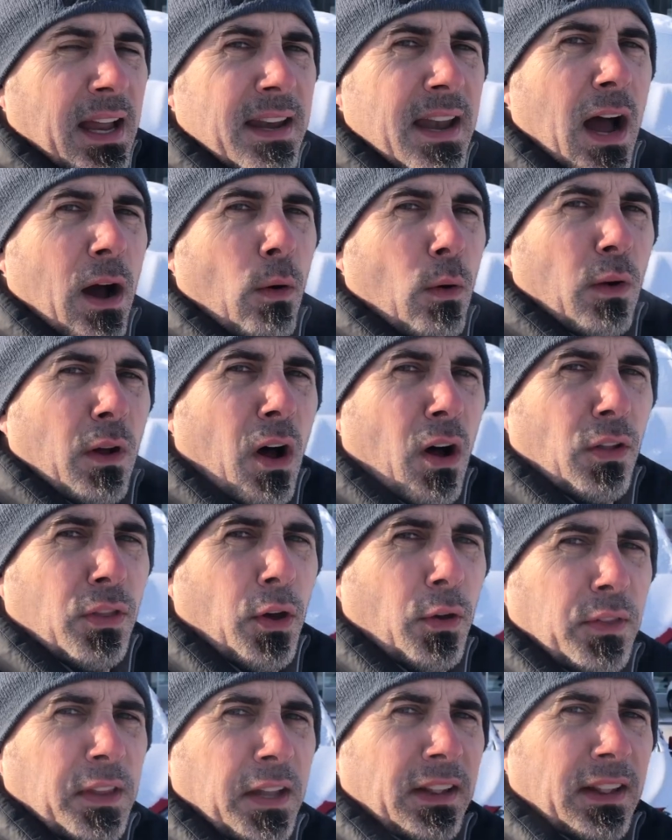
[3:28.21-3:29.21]
And now,
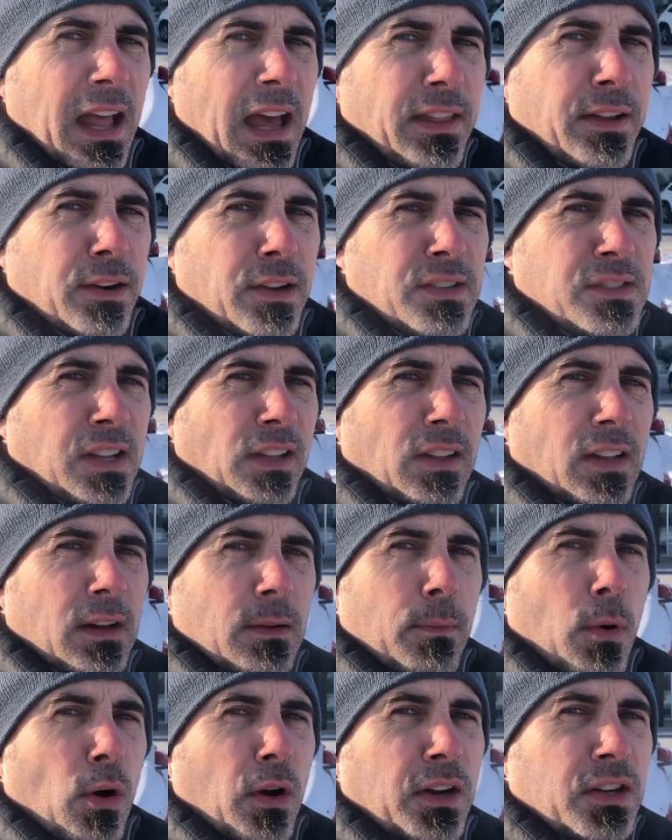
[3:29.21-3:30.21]
although the leather is a little
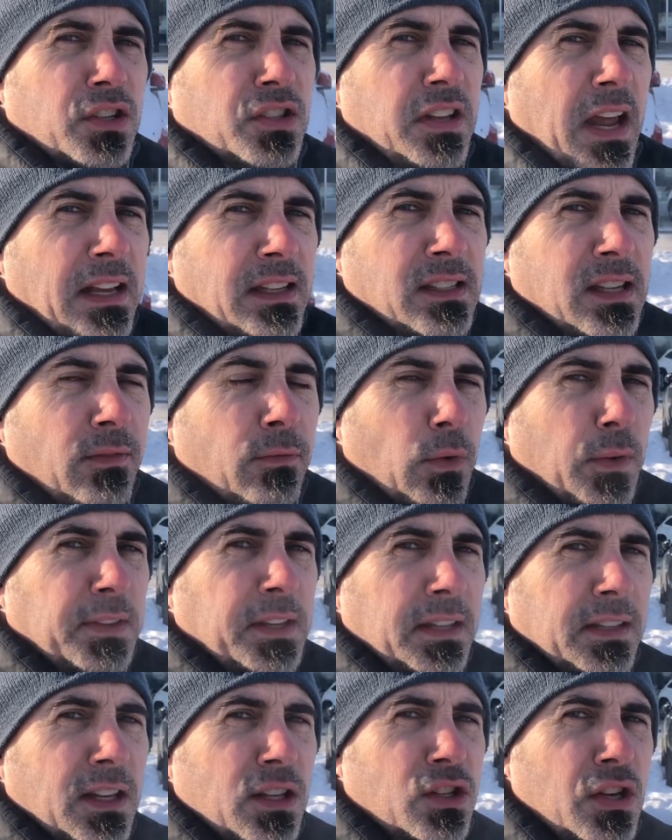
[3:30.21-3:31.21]
more extensive
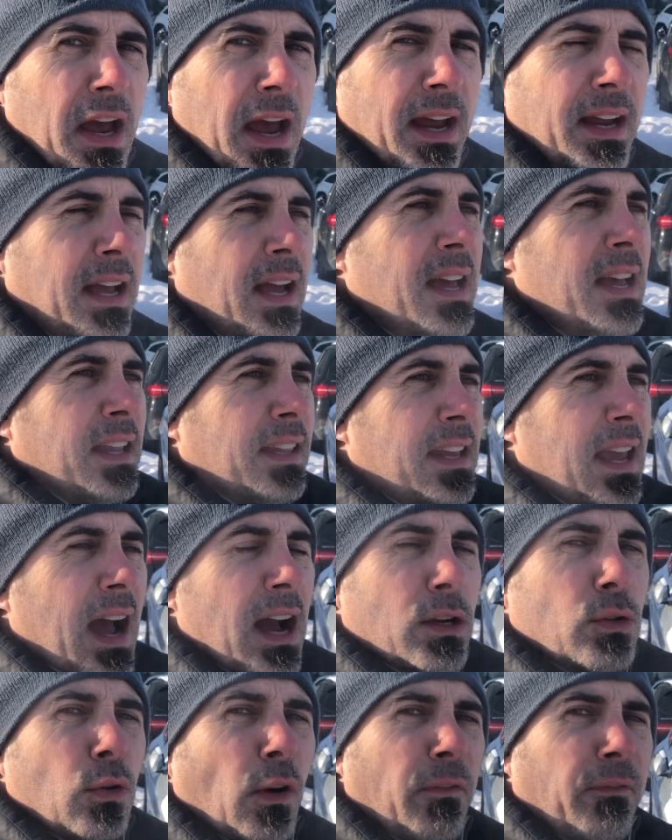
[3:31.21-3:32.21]
within the Jag, the
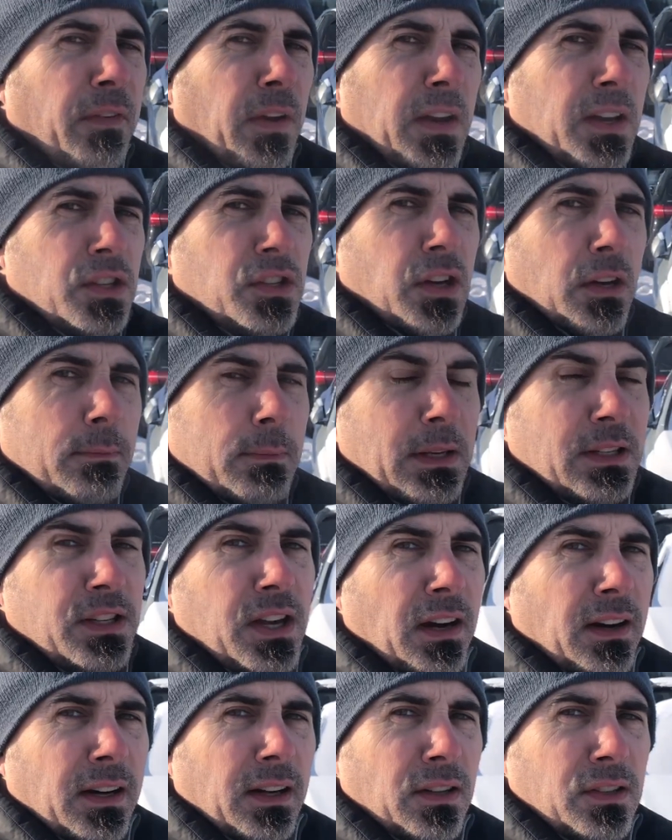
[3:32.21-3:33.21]
actual finishing
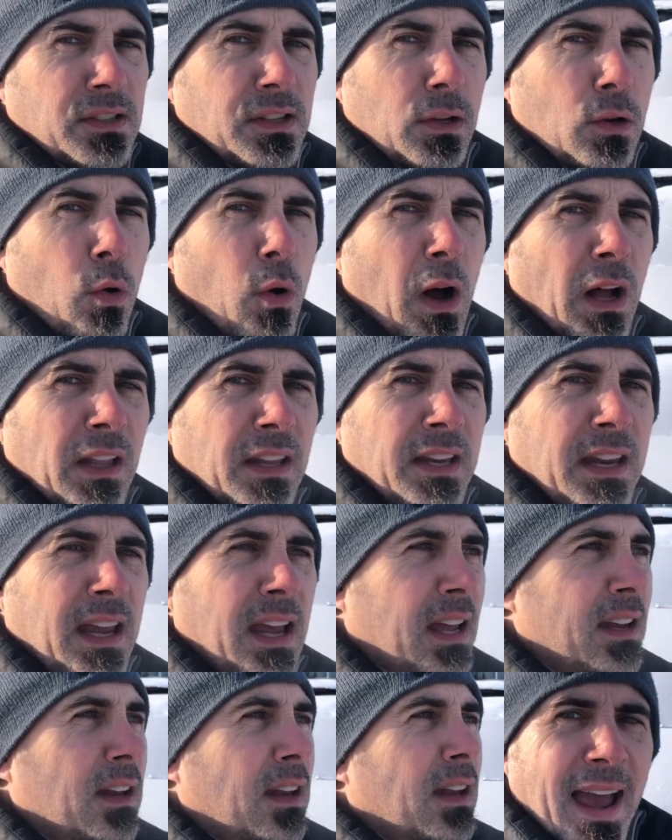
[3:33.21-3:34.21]
materials and quality
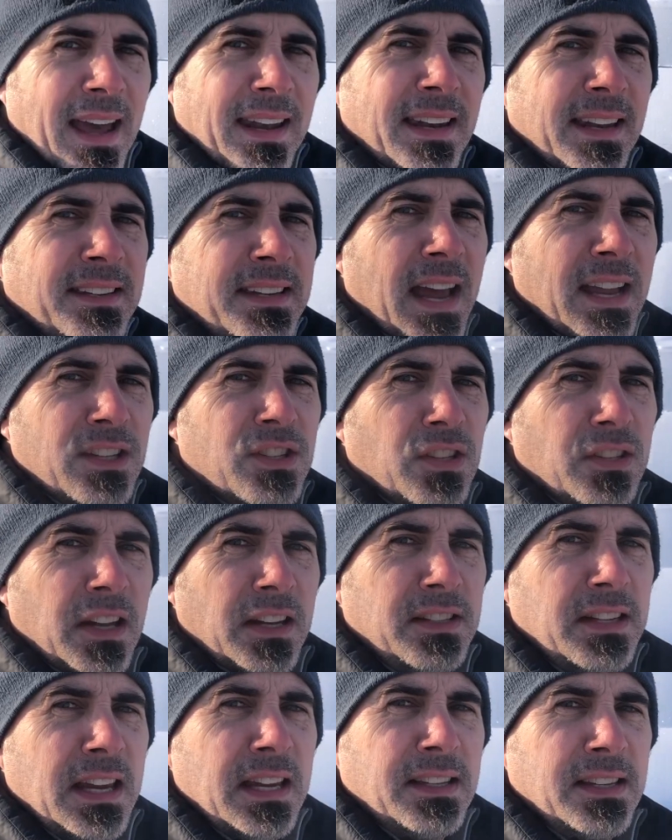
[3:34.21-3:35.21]
and, and attention to
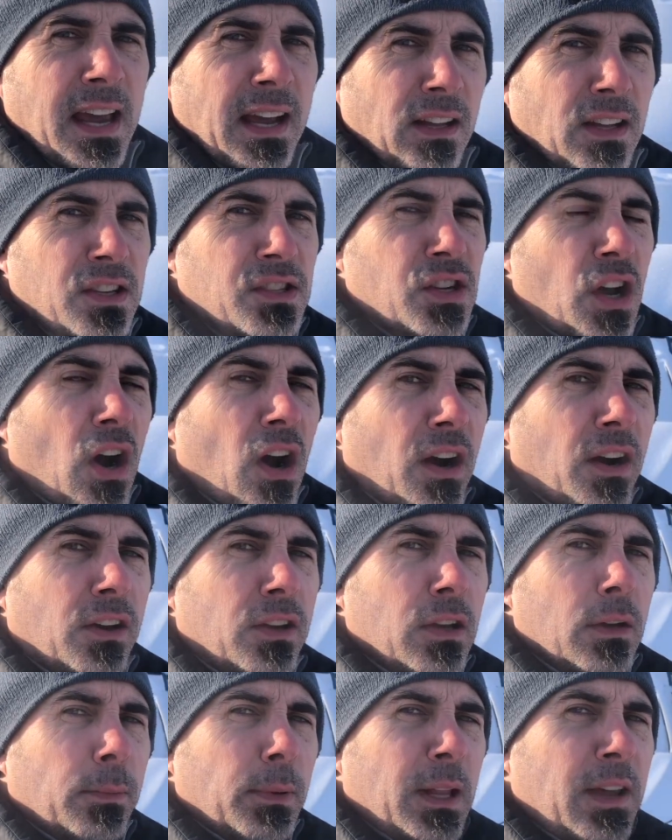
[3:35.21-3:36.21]
detail is
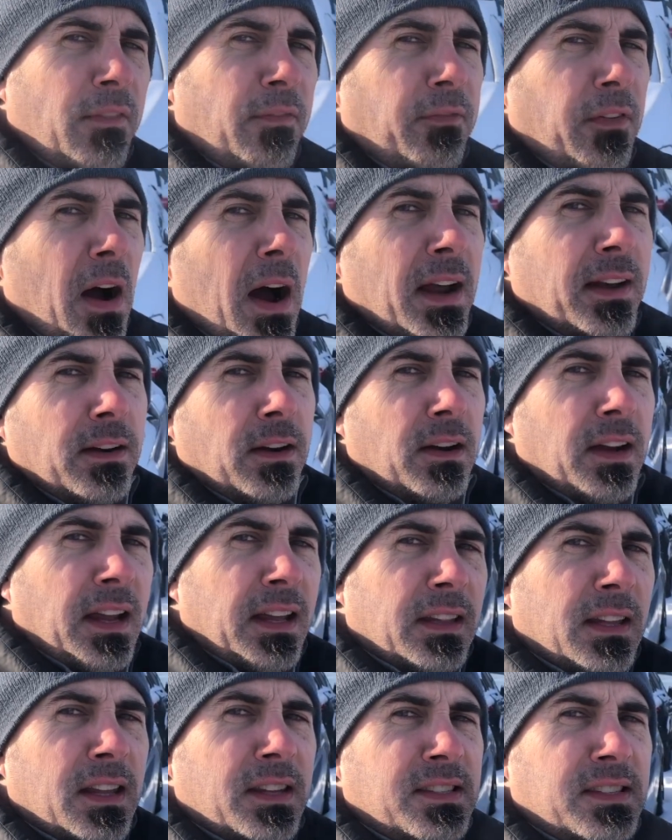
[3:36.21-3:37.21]
arguably finer
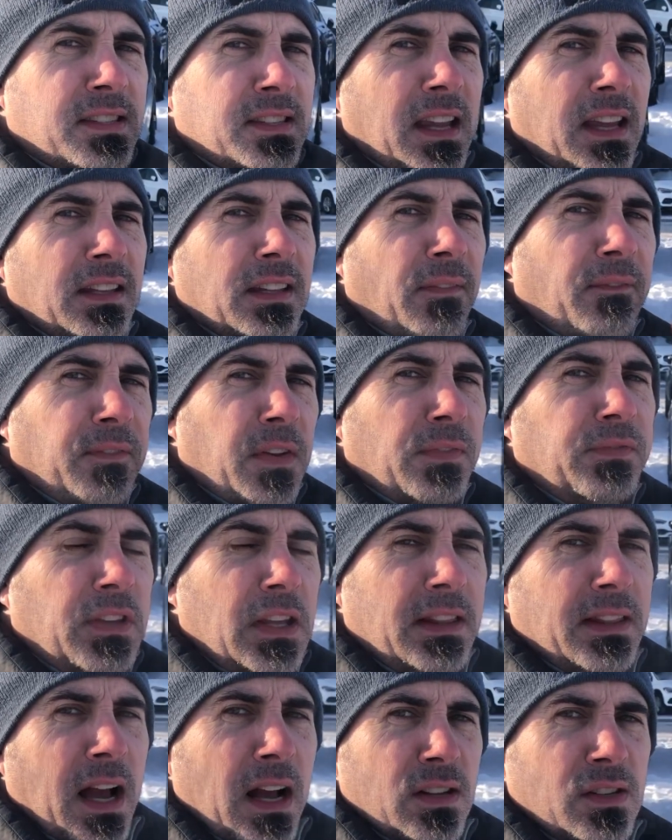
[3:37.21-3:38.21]
in the, in the
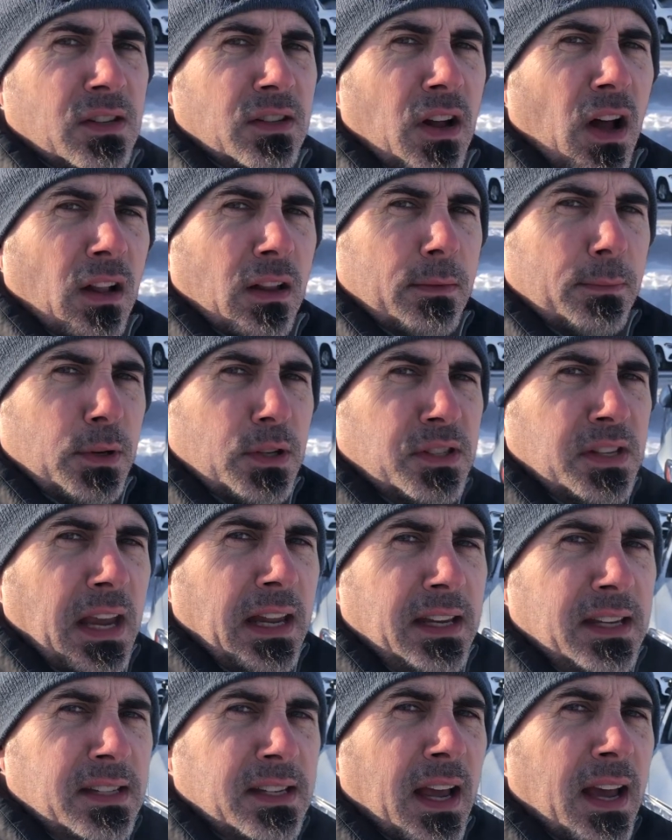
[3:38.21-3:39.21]
$50,000
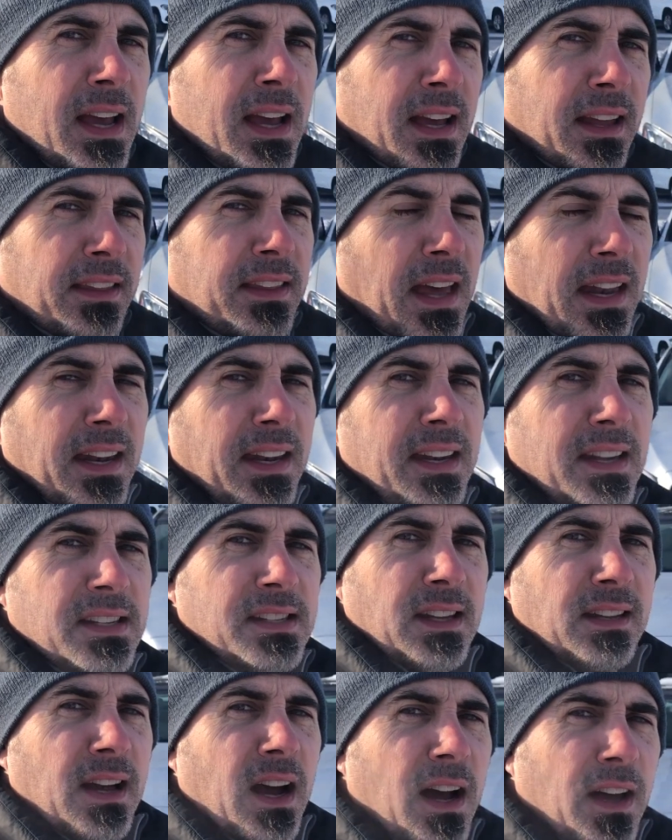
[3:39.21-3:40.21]
Mercedes than it is
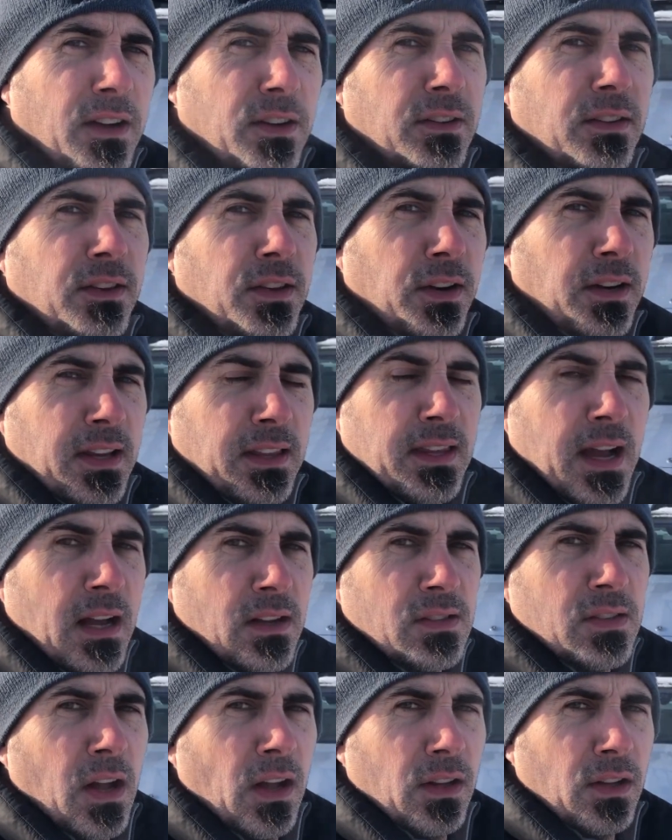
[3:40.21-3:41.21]
in the
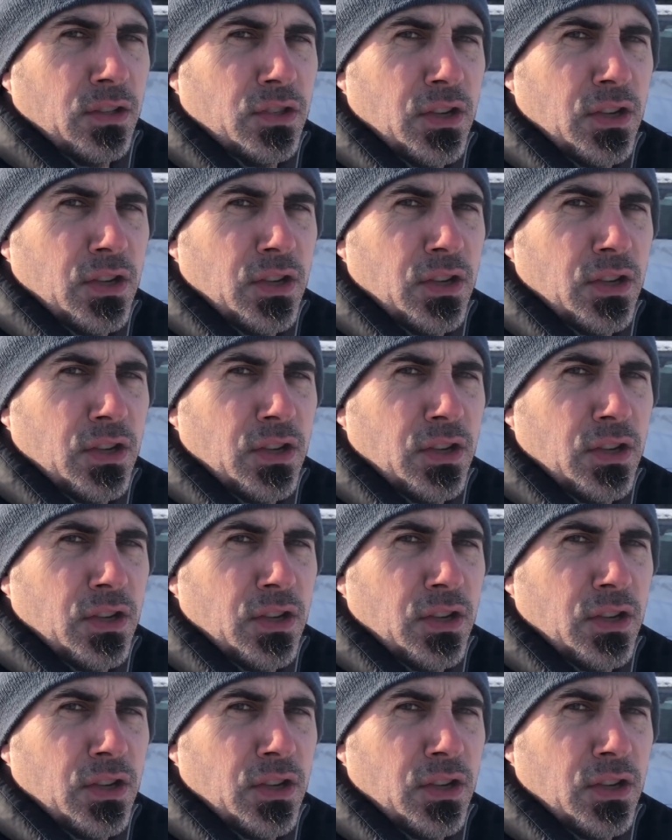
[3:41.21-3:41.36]
$130,000